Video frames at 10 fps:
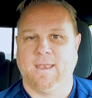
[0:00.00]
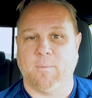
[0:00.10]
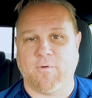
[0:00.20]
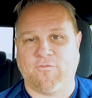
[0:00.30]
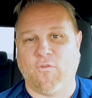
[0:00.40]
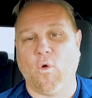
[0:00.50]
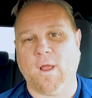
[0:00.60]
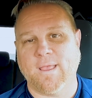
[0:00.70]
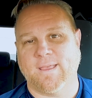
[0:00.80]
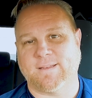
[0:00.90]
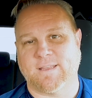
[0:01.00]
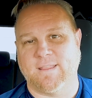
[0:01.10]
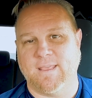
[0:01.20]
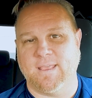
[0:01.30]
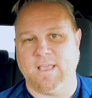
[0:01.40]
Now, before I get to
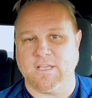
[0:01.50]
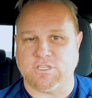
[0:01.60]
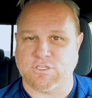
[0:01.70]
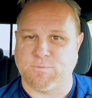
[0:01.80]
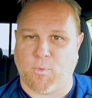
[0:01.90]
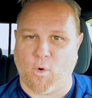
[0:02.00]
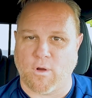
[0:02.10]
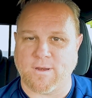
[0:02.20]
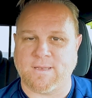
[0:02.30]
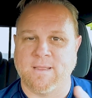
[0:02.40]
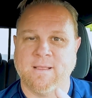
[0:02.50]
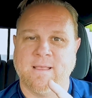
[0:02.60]
the Sport